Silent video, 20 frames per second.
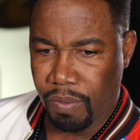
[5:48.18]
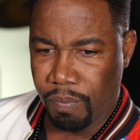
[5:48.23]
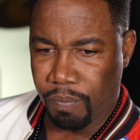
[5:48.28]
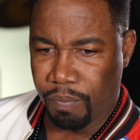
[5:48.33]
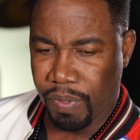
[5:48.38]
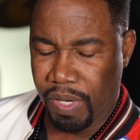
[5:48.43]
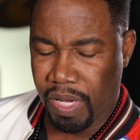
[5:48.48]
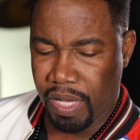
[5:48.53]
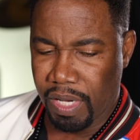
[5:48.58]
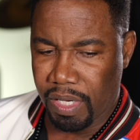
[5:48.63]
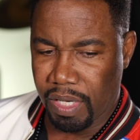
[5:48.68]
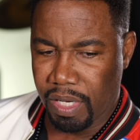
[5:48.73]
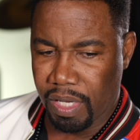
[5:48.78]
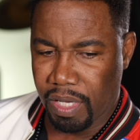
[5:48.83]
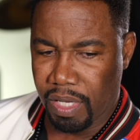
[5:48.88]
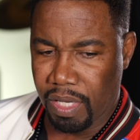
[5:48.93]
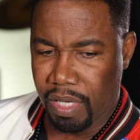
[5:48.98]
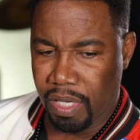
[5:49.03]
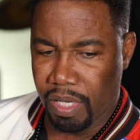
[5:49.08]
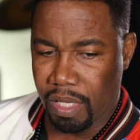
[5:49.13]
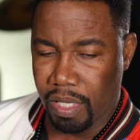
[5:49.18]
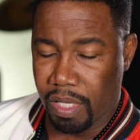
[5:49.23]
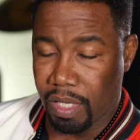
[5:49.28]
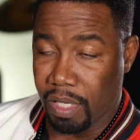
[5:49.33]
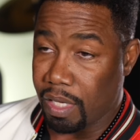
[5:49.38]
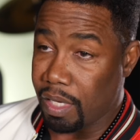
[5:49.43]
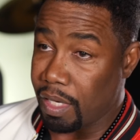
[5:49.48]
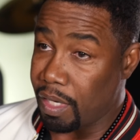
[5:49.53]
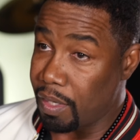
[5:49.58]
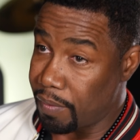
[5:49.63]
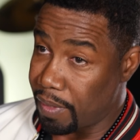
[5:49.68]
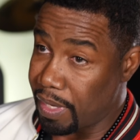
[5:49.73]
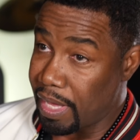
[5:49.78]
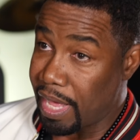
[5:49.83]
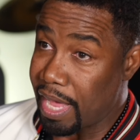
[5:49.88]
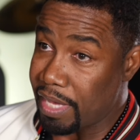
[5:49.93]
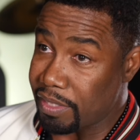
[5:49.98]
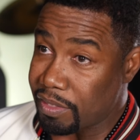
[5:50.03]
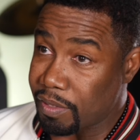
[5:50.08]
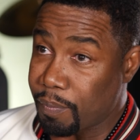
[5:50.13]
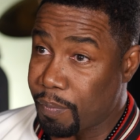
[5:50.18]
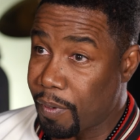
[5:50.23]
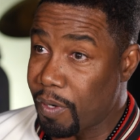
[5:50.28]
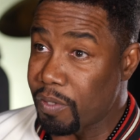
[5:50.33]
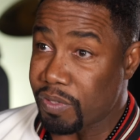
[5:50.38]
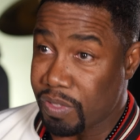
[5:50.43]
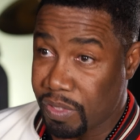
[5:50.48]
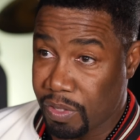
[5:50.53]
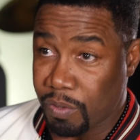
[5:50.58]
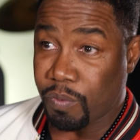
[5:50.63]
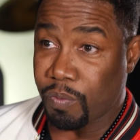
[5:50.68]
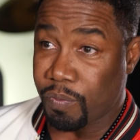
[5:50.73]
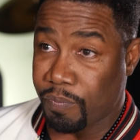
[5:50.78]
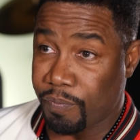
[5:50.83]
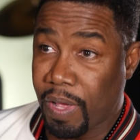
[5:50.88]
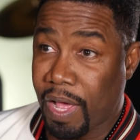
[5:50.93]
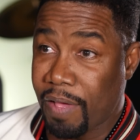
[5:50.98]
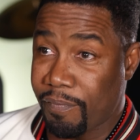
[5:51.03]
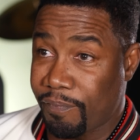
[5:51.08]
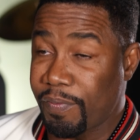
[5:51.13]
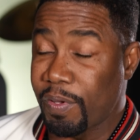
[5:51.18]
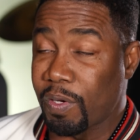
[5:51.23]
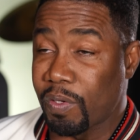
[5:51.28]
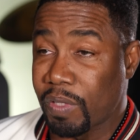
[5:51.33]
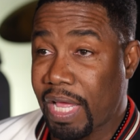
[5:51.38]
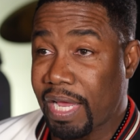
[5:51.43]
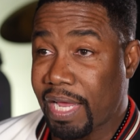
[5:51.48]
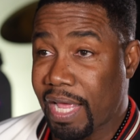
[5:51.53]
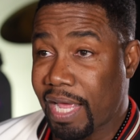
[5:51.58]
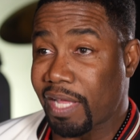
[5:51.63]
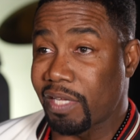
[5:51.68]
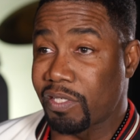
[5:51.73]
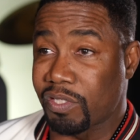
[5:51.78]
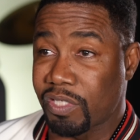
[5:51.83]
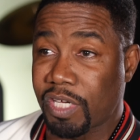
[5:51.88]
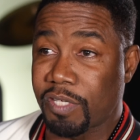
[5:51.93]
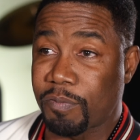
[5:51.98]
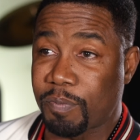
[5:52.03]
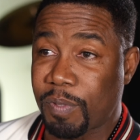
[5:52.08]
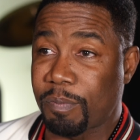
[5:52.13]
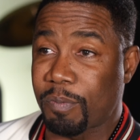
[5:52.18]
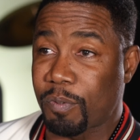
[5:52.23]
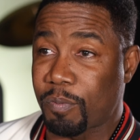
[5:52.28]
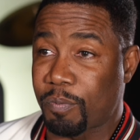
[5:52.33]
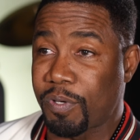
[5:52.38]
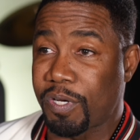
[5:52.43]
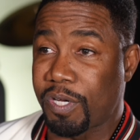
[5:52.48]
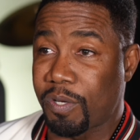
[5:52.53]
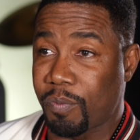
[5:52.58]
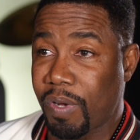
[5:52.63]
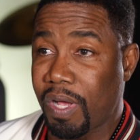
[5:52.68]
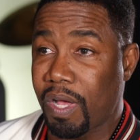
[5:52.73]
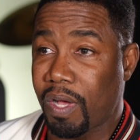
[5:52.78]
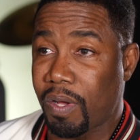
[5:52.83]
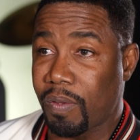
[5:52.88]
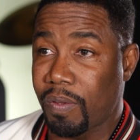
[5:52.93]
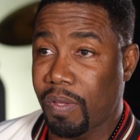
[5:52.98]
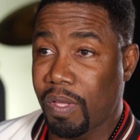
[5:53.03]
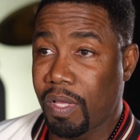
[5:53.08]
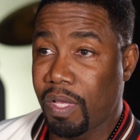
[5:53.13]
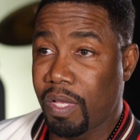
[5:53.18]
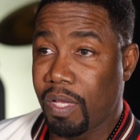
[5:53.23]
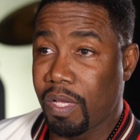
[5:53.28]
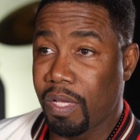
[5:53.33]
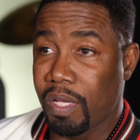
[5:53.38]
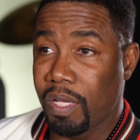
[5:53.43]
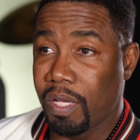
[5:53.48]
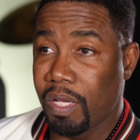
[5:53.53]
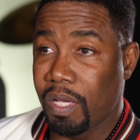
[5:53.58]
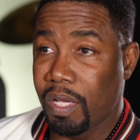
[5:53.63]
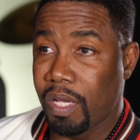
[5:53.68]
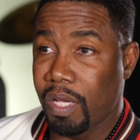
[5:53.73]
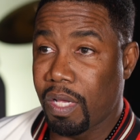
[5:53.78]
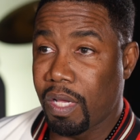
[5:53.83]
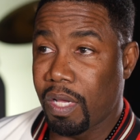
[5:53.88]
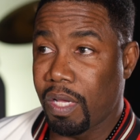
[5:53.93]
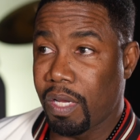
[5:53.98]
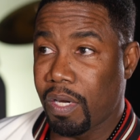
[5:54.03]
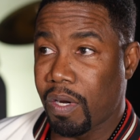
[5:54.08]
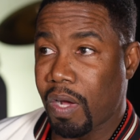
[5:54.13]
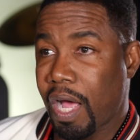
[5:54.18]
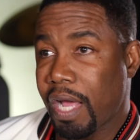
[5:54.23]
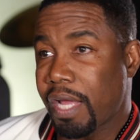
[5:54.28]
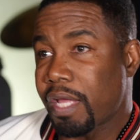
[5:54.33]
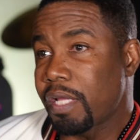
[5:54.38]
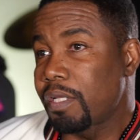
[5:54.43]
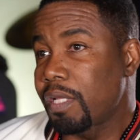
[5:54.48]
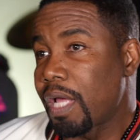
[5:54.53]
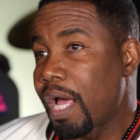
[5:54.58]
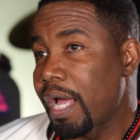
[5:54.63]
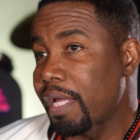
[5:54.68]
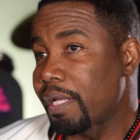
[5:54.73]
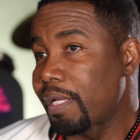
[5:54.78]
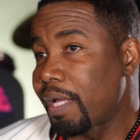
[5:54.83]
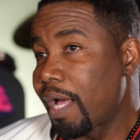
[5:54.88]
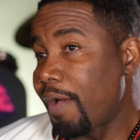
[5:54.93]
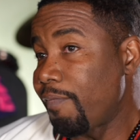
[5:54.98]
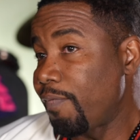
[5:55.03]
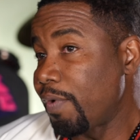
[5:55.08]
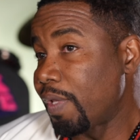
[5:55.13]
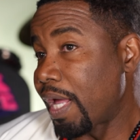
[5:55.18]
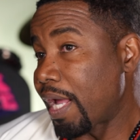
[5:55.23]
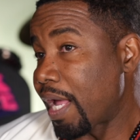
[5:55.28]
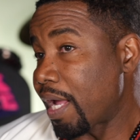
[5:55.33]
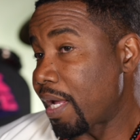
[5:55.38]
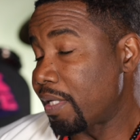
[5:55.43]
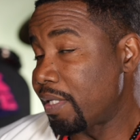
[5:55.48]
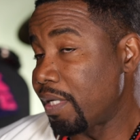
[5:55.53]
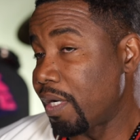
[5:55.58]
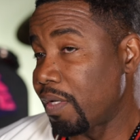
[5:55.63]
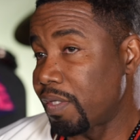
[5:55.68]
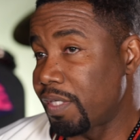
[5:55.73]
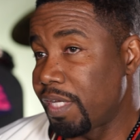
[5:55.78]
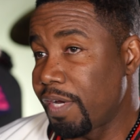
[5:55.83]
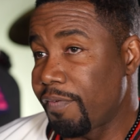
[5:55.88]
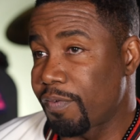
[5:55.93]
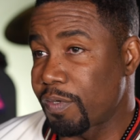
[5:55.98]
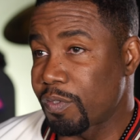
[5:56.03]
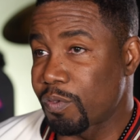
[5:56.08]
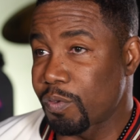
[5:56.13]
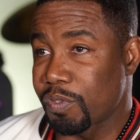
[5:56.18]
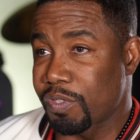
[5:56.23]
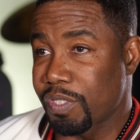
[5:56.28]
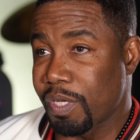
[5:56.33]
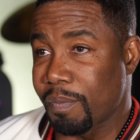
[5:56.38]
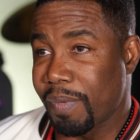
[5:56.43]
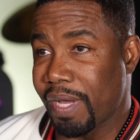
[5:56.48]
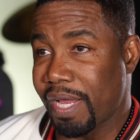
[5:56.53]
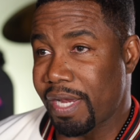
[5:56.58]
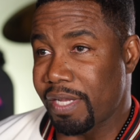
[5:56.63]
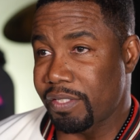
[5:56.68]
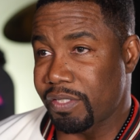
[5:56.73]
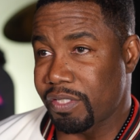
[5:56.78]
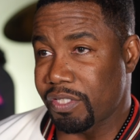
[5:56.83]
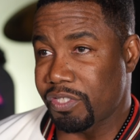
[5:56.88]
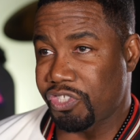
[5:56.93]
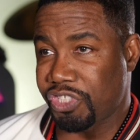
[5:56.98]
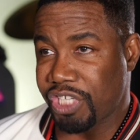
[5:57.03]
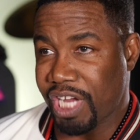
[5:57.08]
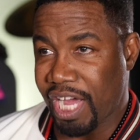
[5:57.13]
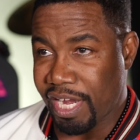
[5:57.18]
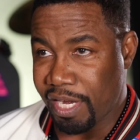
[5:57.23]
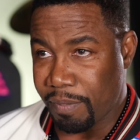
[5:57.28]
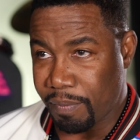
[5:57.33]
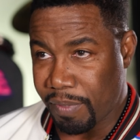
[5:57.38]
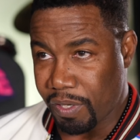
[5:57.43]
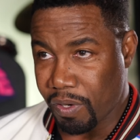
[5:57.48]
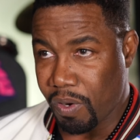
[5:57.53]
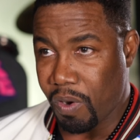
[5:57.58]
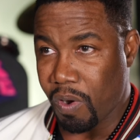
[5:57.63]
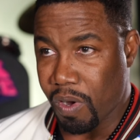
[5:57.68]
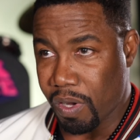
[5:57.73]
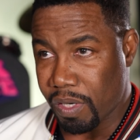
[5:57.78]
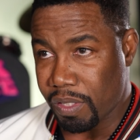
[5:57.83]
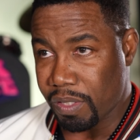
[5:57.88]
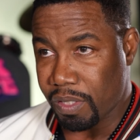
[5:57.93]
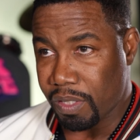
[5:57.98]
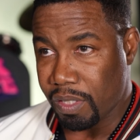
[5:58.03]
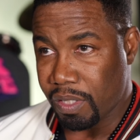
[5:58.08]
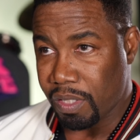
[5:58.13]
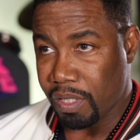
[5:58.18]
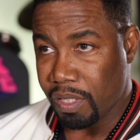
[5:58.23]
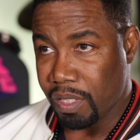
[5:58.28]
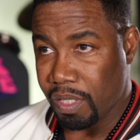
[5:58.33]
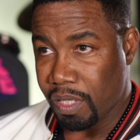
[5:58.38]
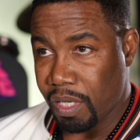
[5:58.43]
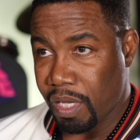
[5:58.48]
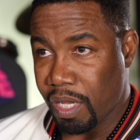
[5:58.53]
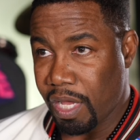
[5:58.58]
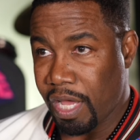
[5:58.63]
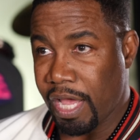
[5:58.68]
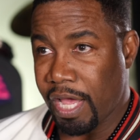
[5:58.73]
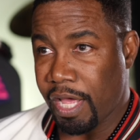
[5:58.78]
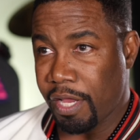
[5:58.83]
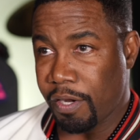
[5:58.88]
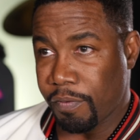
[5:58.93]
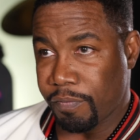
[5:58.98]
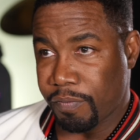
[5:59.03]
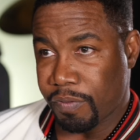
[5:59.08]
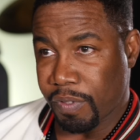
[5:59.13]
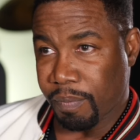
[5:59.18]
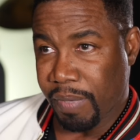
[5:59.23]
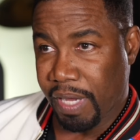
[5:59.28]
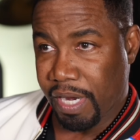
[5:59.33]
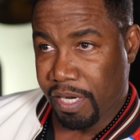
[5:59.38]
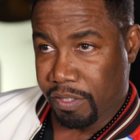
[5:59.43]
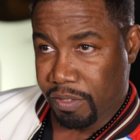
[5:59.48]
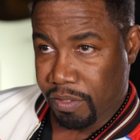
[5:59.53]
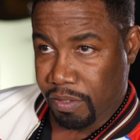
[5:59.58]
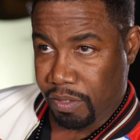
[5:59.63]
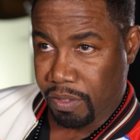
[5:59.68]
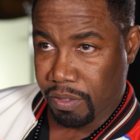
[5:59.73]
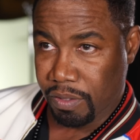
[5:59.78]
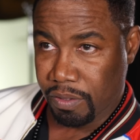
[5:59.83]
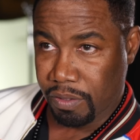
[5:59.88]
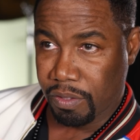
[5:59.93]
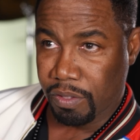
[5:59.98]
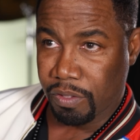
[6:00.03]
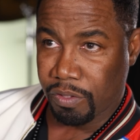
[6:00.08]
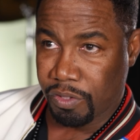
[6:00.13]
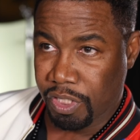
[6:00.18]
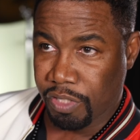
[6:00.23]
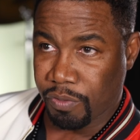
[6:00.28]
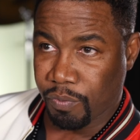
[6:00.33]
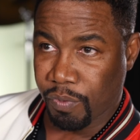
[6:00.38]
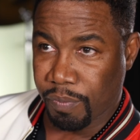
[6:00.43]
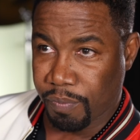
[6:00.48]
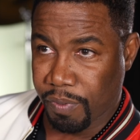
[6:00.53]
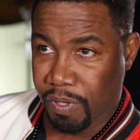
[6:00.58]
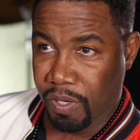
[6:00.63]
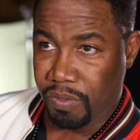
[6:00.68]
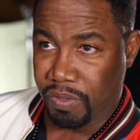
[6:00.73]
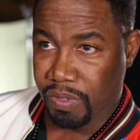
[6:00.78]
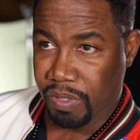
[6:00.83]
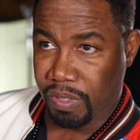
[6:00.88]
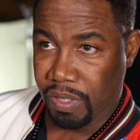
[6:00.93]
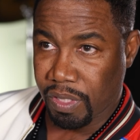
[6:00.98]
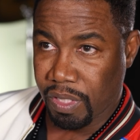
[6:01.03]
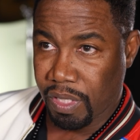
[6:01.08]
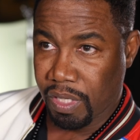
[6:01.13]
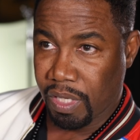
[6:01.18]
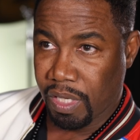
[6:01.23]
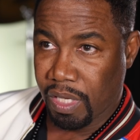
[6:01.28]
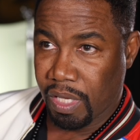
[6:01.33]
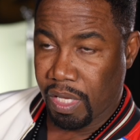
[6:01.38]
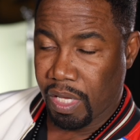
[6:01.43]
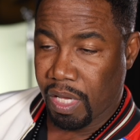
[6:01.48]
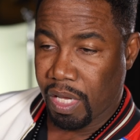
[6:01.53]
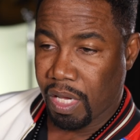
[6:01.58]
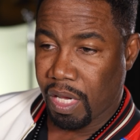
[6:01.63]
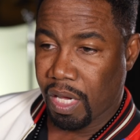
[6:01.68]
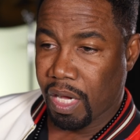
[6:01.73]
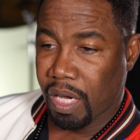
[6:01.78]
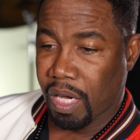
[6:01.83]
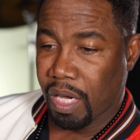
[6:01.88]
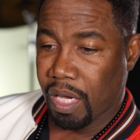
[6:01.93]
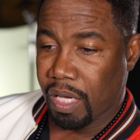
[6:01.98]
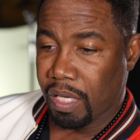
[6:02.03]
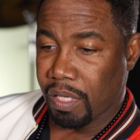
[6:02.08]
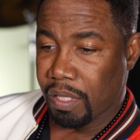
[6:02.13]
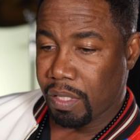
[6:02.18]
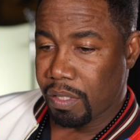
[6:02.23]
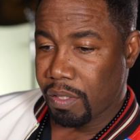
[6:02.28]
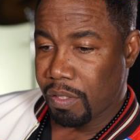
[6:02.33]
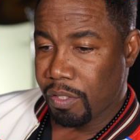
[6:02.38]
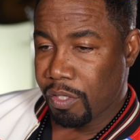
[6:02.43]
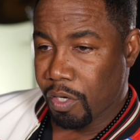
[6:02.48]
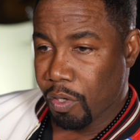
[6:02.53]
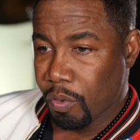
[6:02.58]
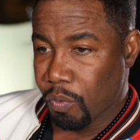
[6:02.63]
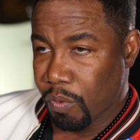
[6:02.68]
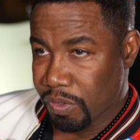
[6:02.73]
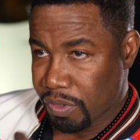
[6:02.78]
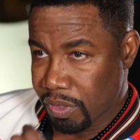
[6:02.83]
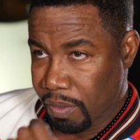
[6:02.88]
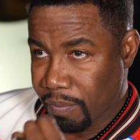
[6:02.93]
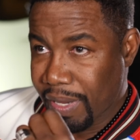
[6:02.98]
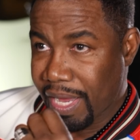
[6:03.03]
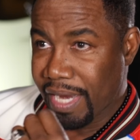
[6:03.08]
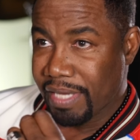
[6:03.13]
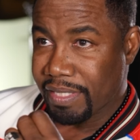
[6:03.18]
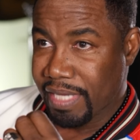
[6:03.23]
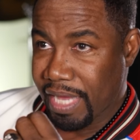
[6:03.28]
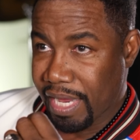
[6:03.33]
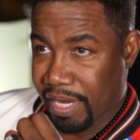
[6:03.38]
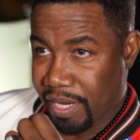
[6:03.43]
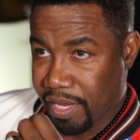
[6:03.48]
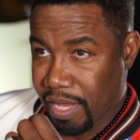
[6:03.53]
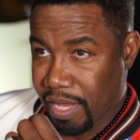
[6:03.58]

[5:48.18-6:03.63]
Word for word: but uh, as a person who I feel like I can judge people pretty well, you know, I could, I could, I feel like I could tell the difference with somebody just shining me on, and if somebody's the, the genuine person. Uh, you know, when somebody's got